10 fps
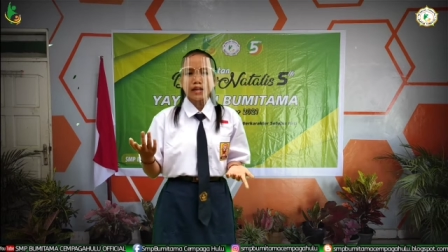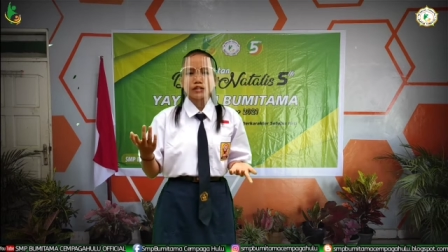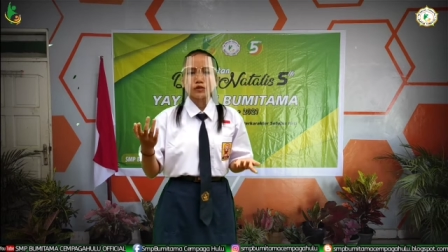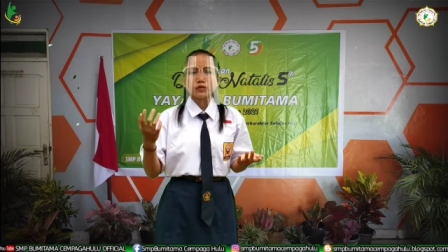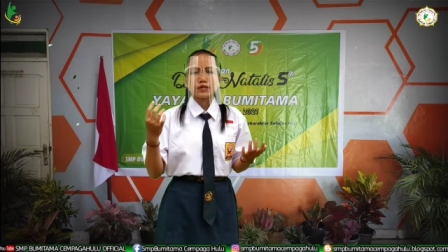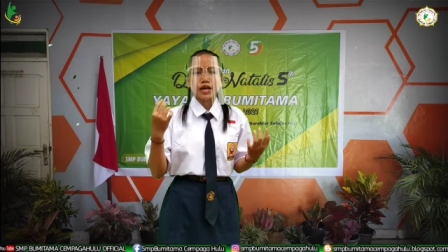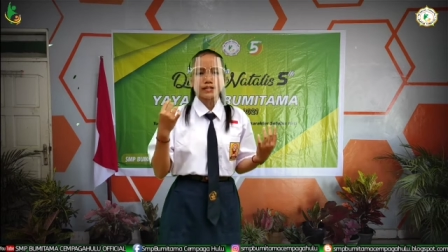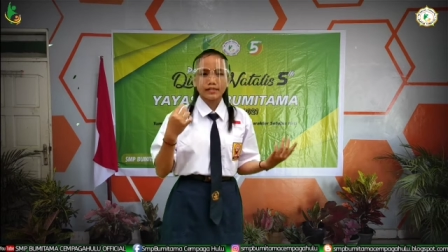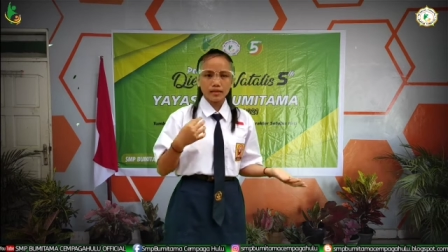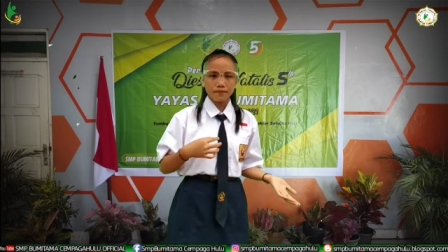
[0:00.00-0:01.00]

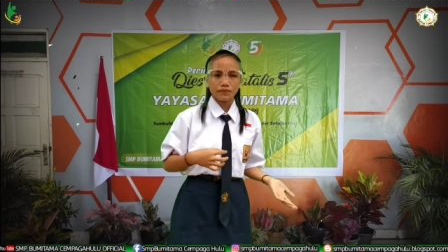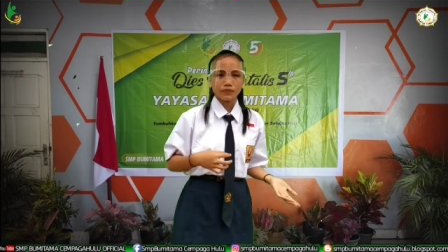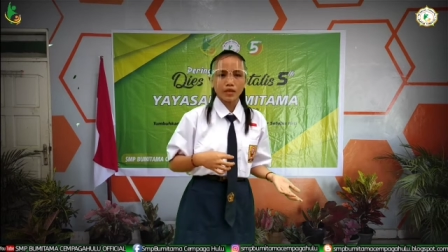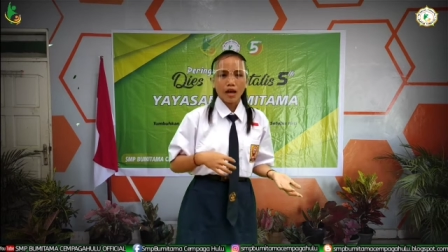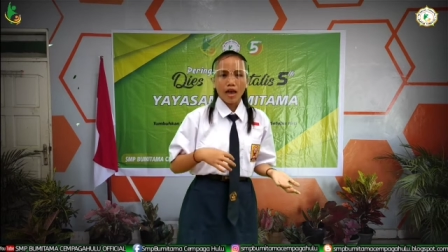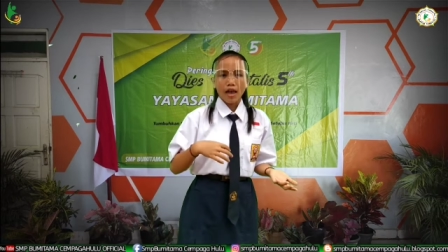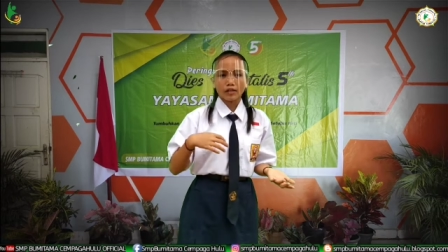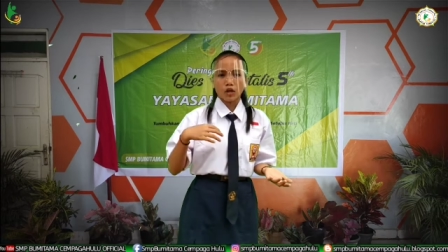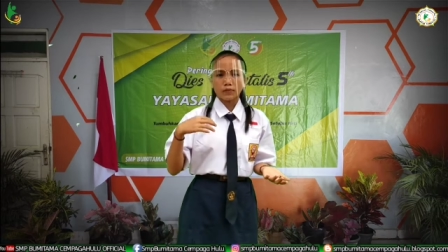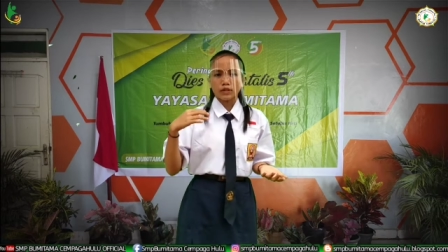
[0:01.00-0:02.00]
enthusiasm,
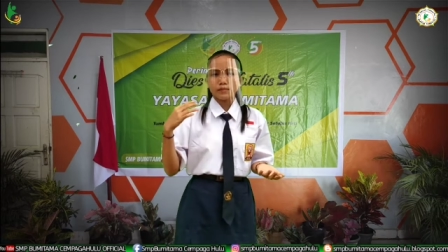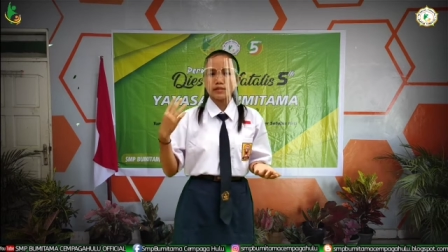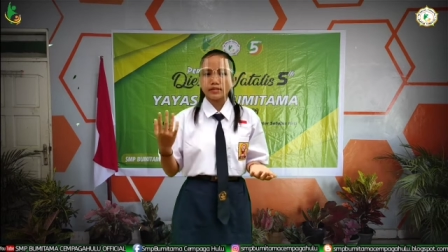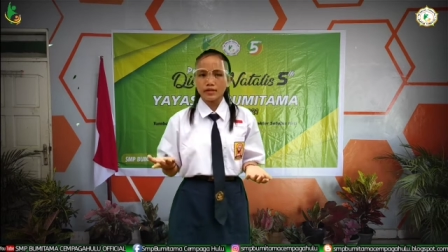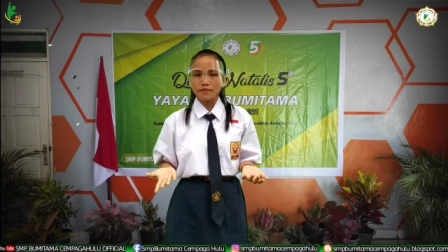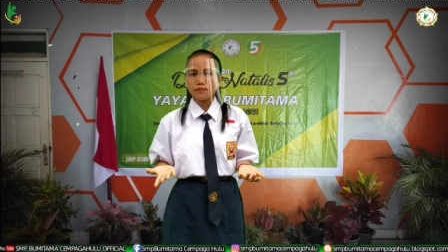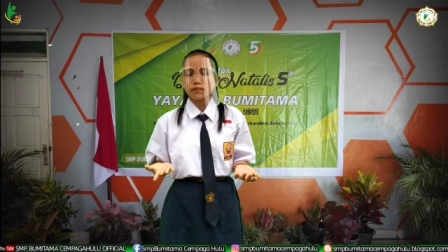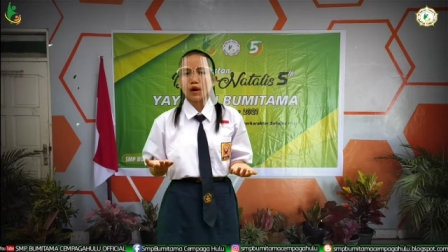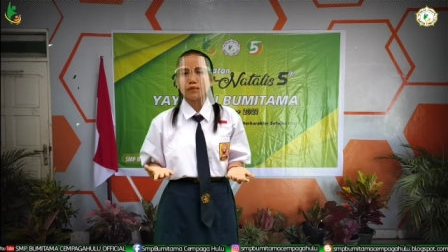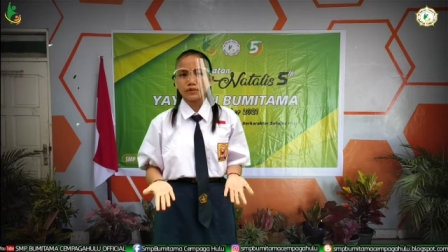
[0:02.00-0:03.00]
and optimism
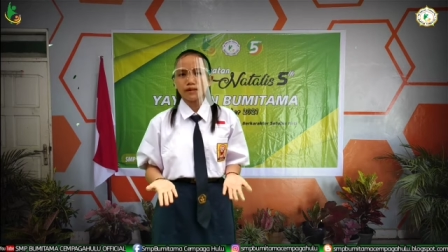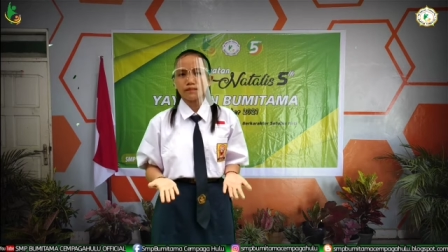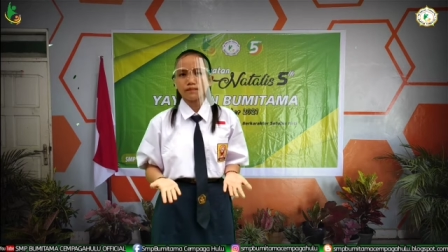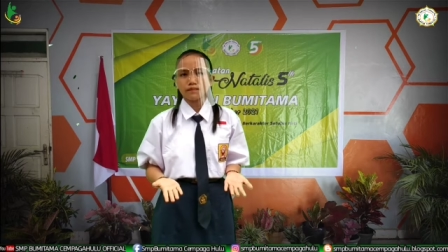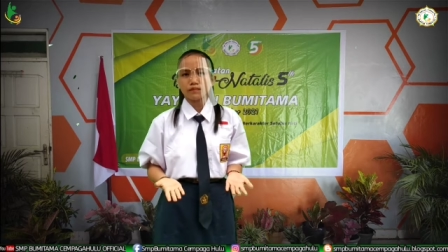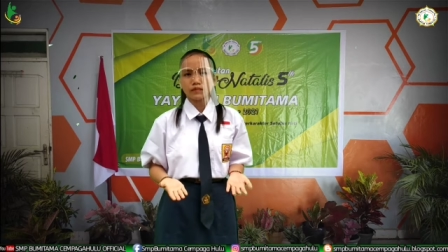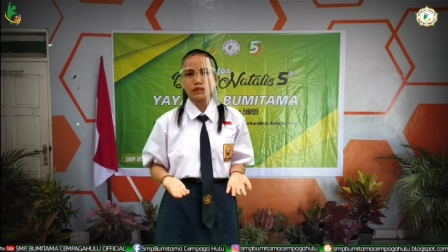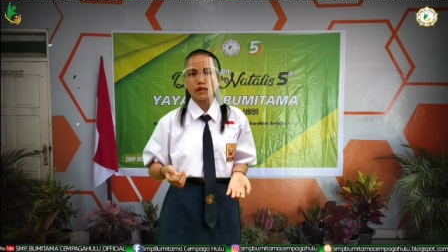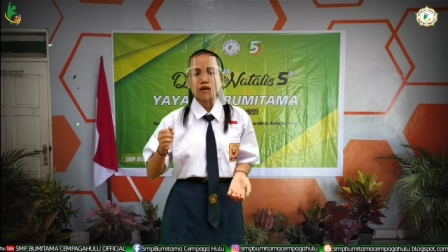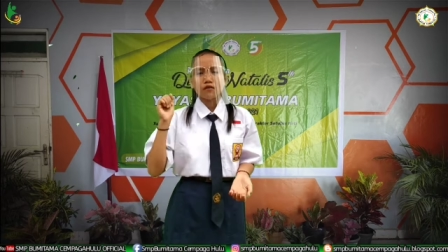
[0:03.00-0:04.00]
from them.
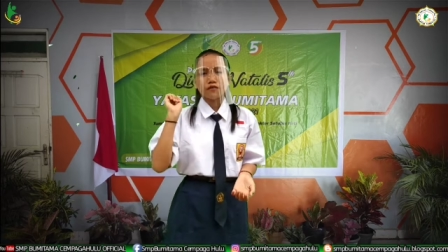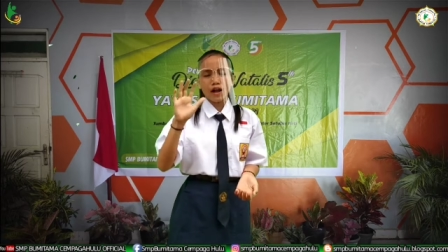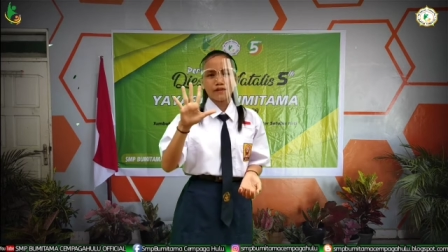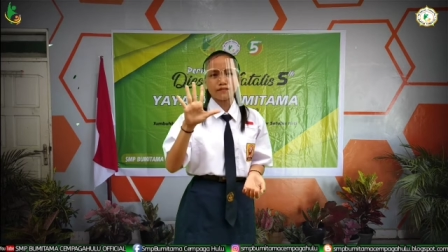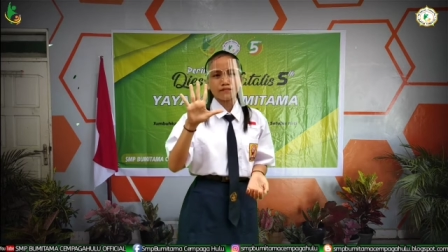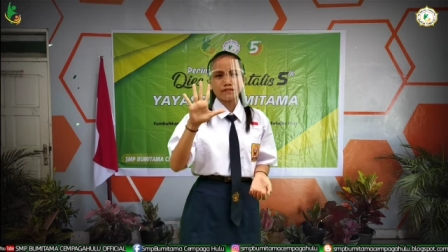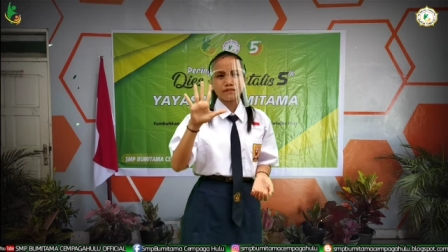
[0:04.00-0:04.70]
five.